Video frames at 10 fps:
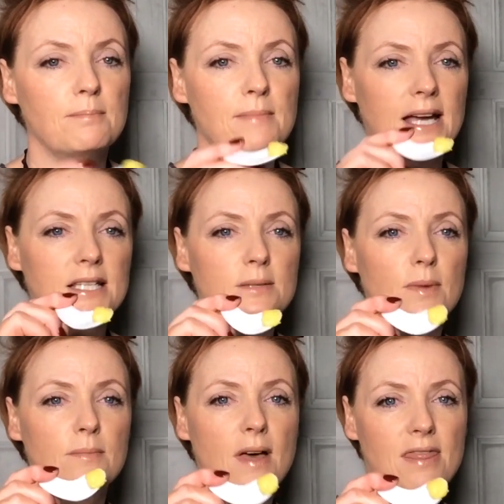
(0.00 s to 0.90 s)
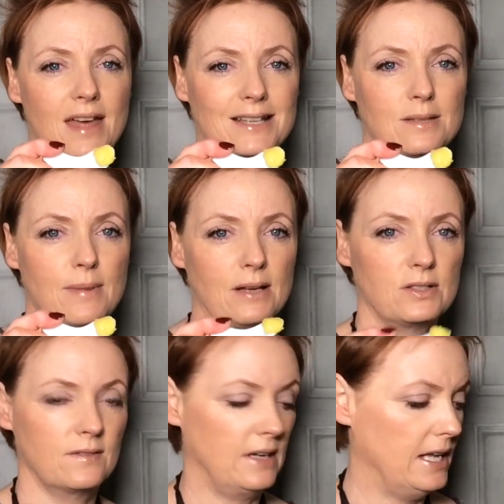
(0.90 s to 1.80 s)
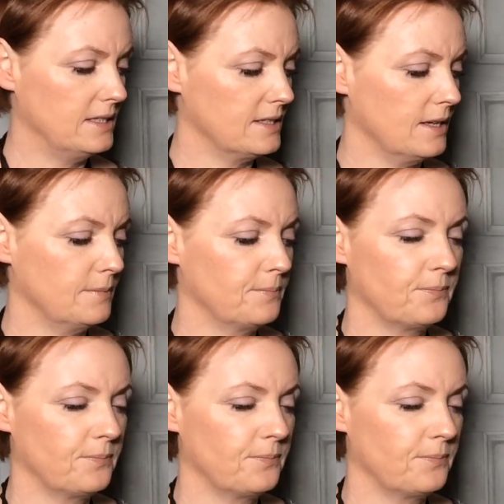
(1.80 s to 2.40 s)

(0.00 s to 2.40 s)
maximum that amount of cleanser.